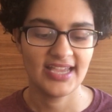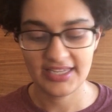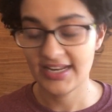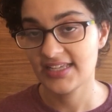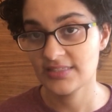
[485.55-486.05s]

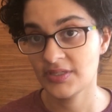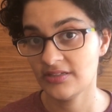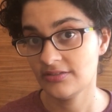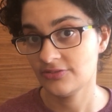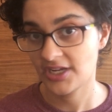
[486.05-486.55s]
It has
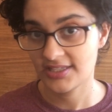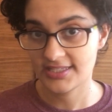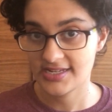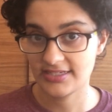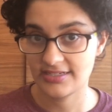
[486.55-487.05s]
been
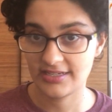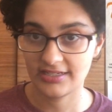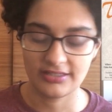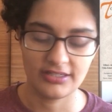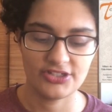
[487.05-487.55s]
translated in
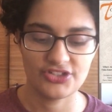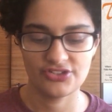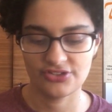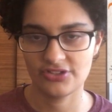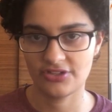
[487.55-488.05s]

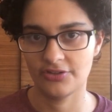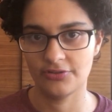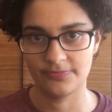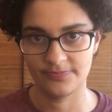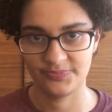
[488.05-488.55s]
English,
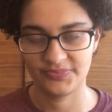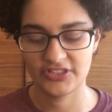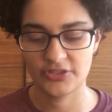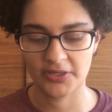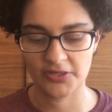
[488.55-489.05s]
so
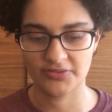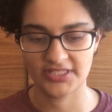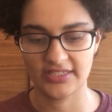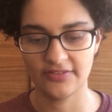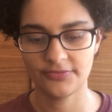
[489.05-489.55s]

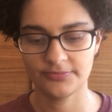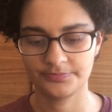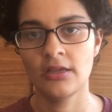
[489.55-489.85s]
Tomorrow's Eve.